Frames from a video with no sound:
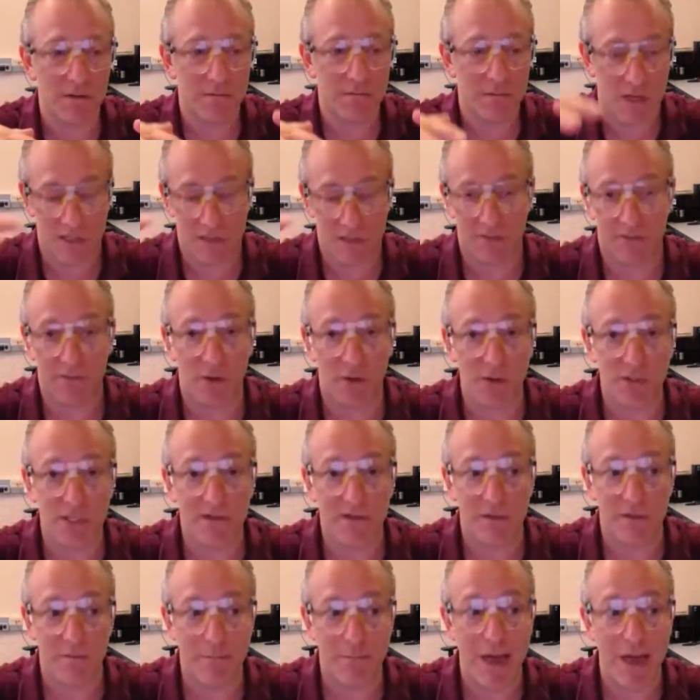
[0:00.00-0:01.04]
because it floats
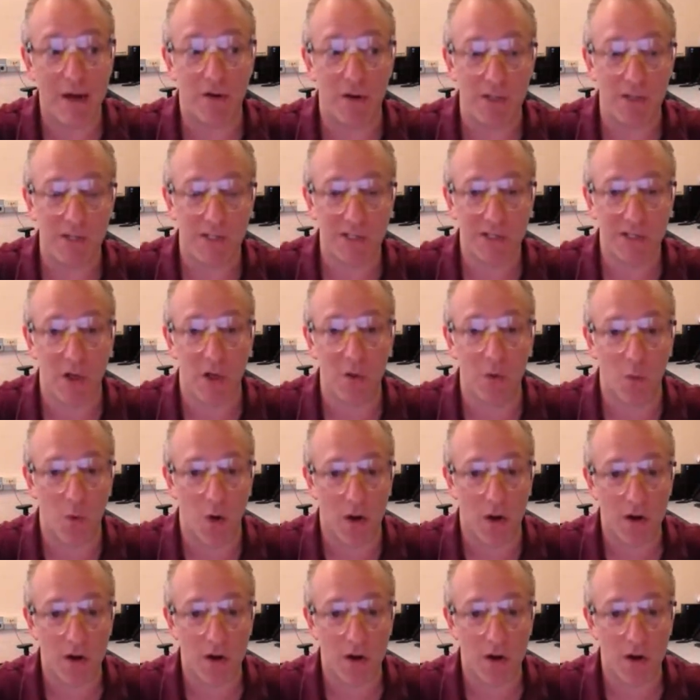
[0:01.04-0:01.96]
even better in salt water,